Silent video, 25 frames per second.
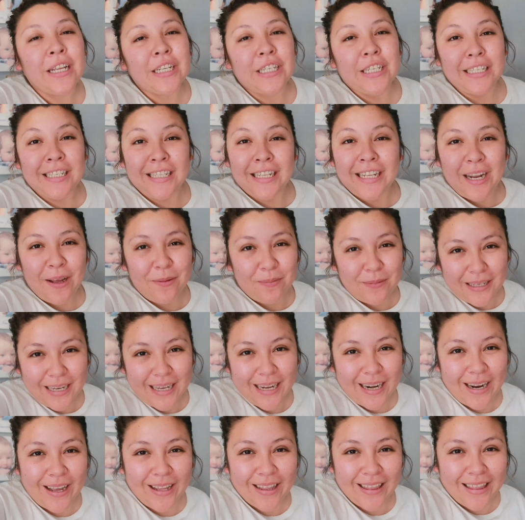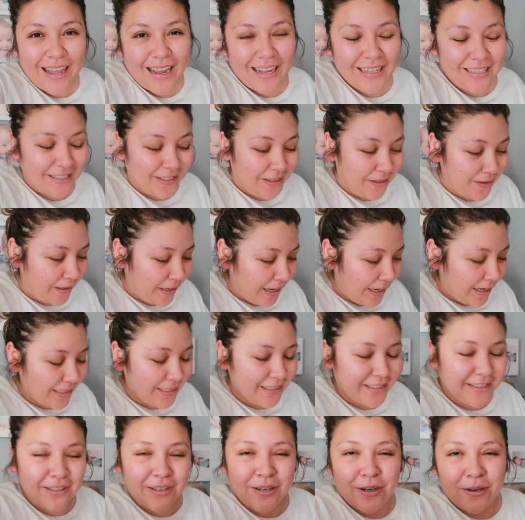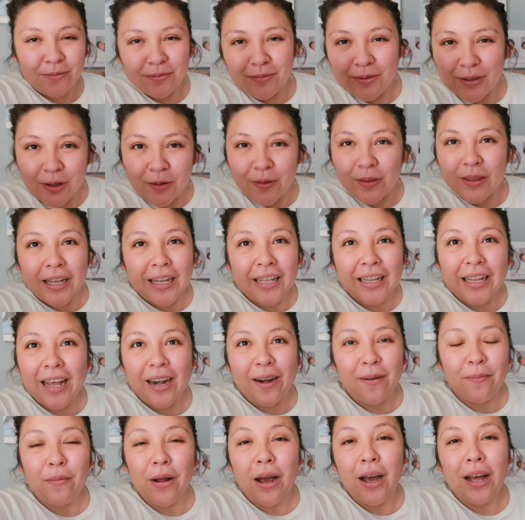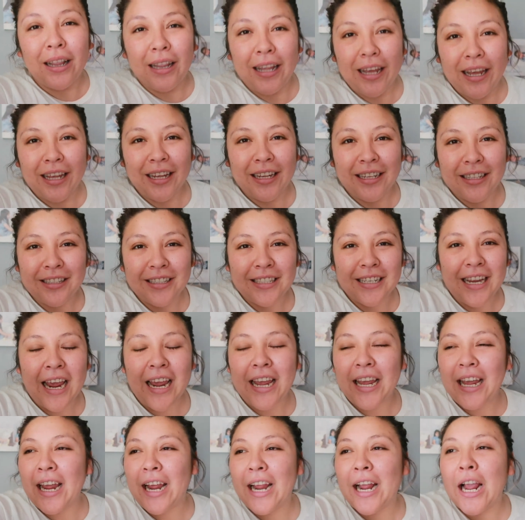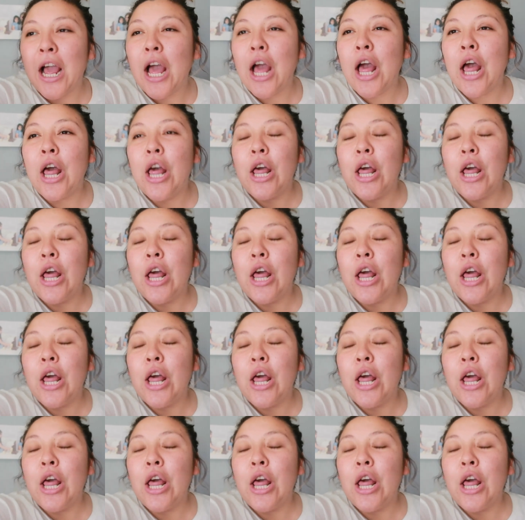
just an update on that so you guys you know don't think that i'm not like taking